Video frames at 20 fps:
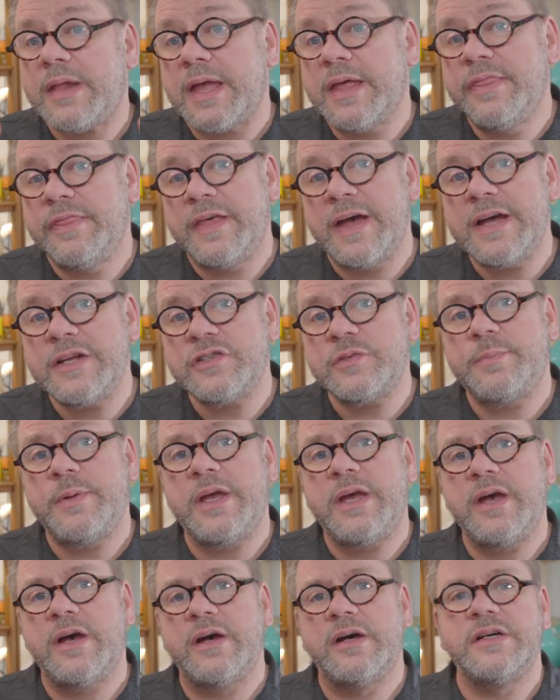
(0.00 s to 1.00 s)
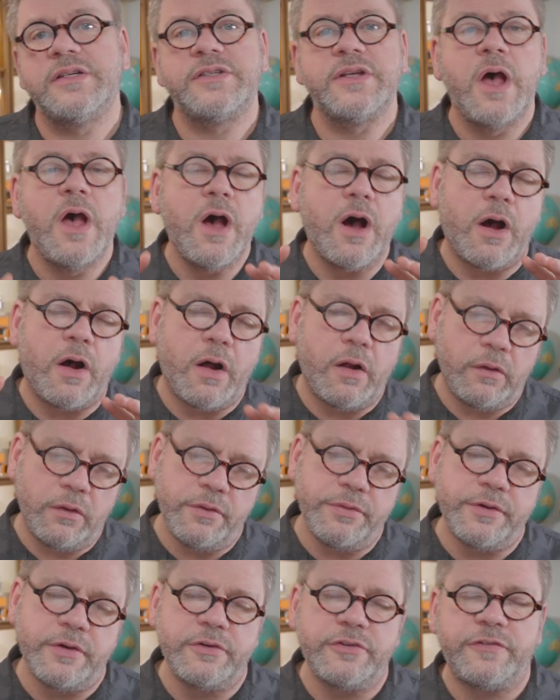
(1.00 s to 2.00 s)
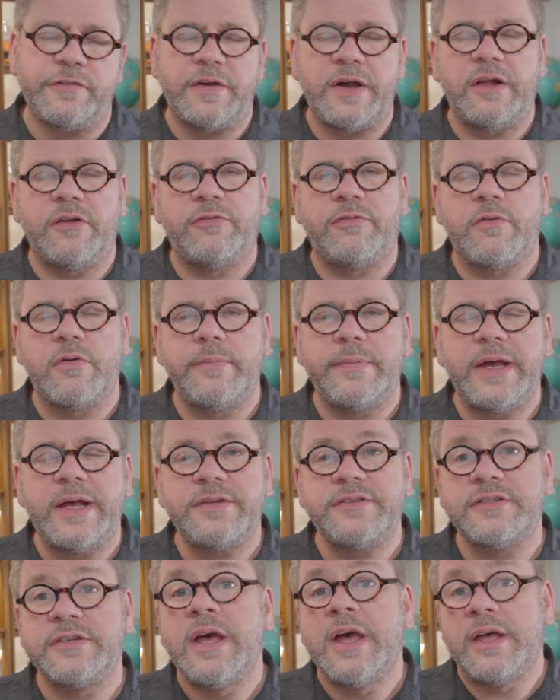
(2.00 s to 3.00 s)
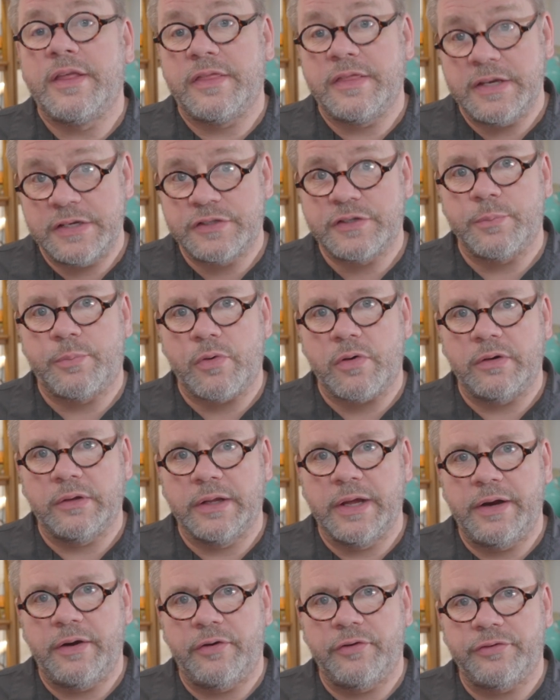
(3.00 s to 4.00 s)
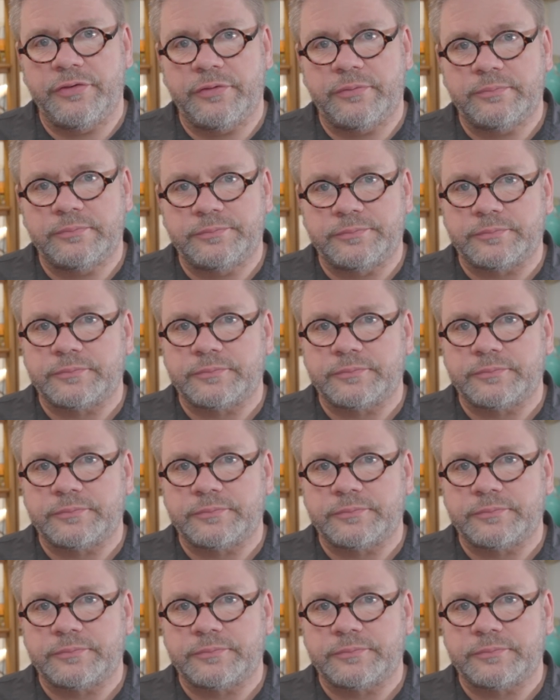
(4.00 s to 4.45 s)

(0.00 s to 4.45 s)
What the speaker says: And that's because all of those file formats, they support layers.